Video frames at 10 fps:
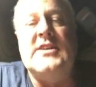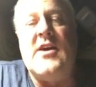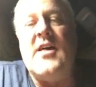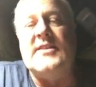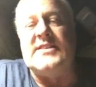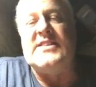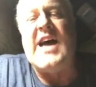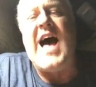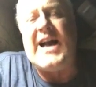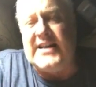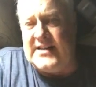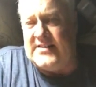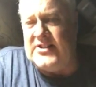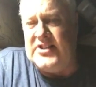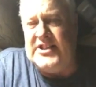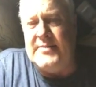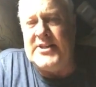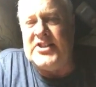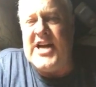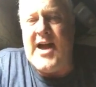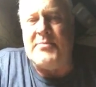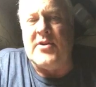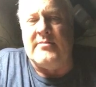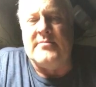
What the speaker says: all this talking, jibber jabber.